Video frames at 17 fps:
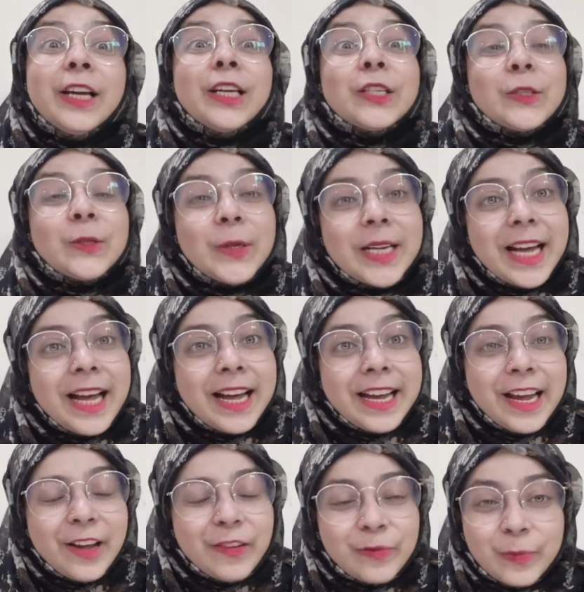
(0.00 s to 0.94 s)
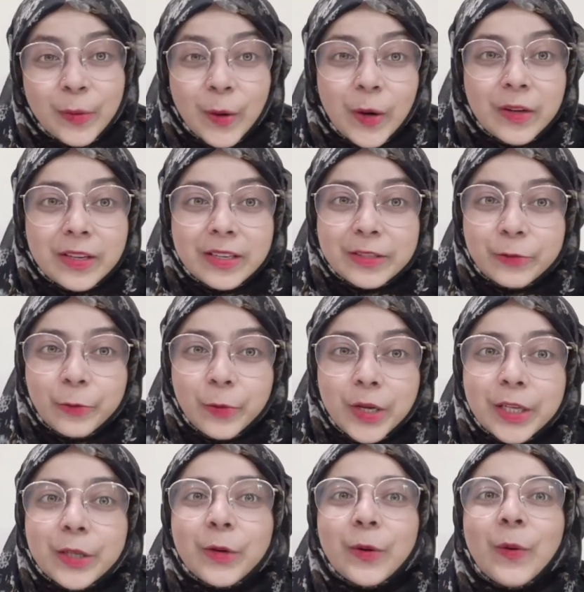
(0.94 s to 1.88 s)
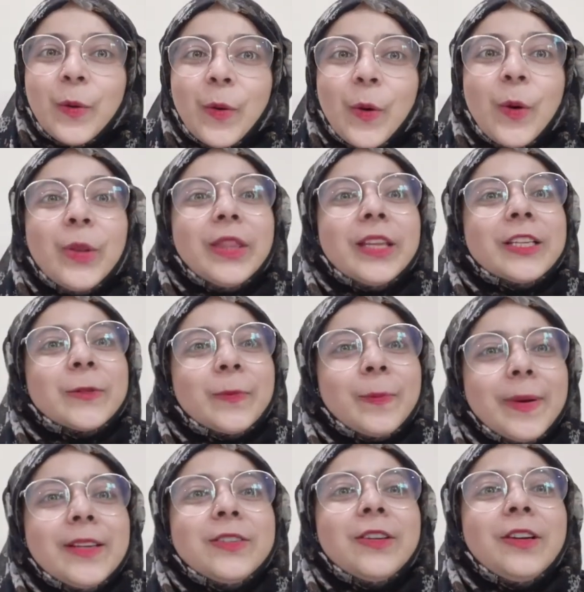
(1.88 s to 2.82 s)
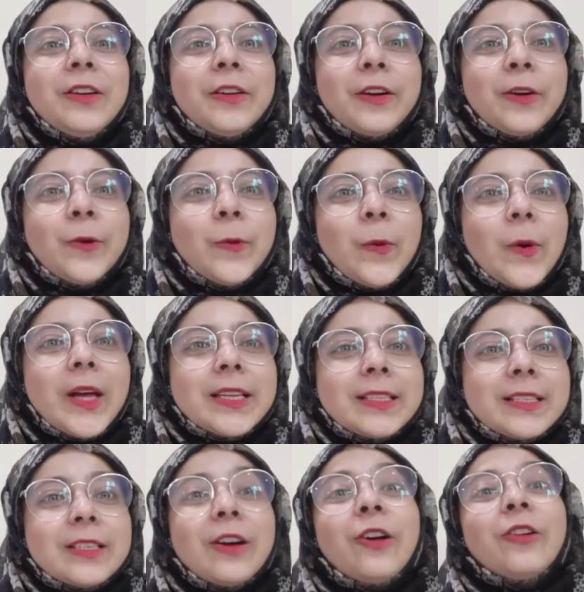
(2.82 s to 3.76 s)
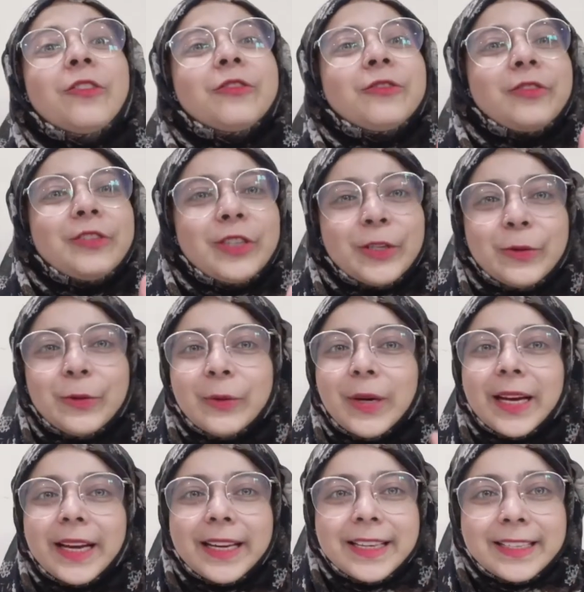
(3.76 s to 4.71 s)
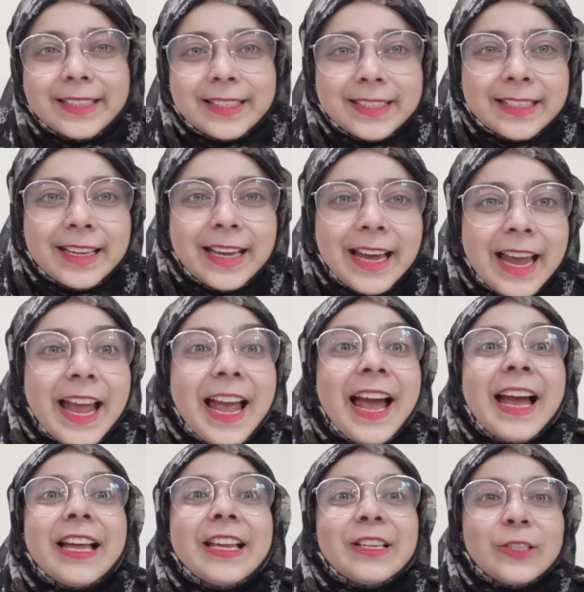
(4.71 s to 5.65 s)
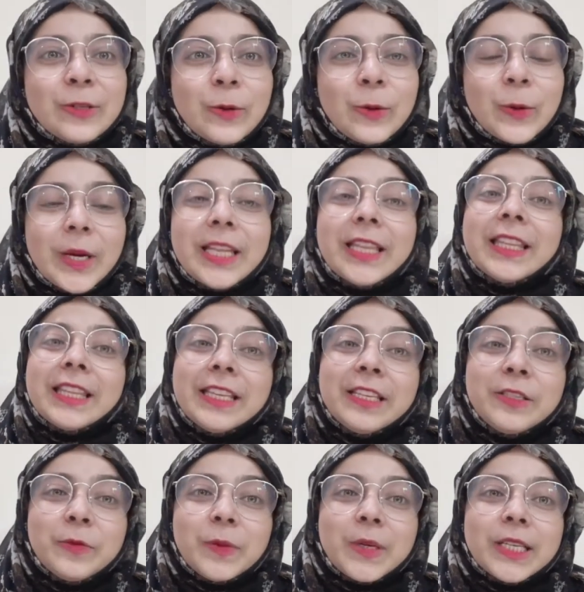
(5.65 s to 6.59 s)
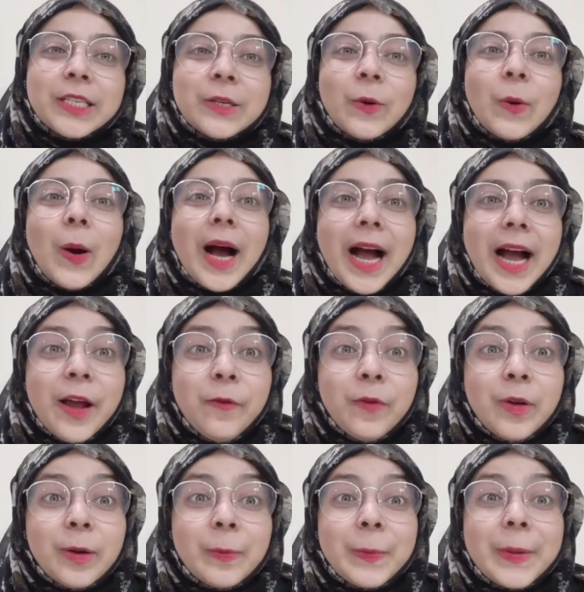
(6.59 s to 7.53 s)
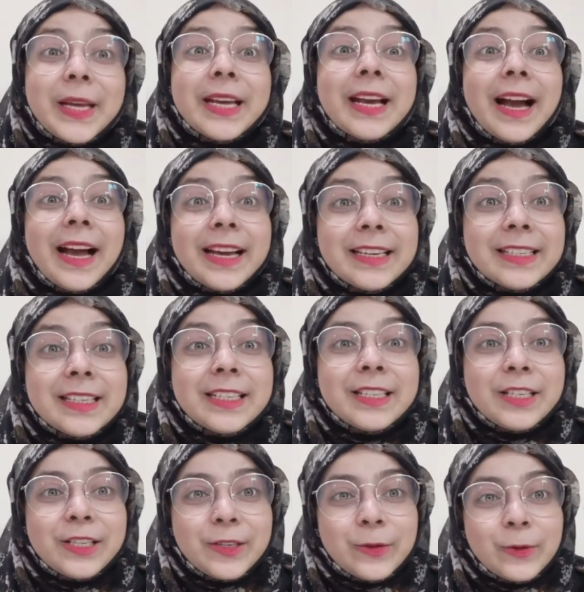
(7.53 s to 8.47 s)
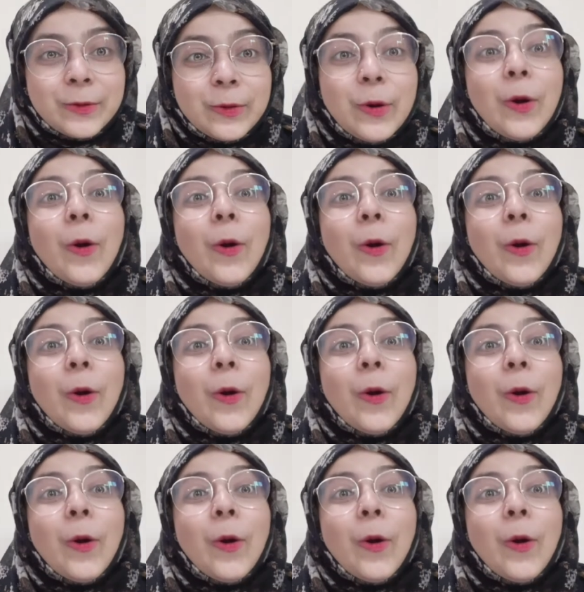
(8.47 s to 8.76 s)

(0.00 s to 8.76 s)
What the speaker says: Today I have brought this video on the special request of you guys. So in this video, I will be guiding you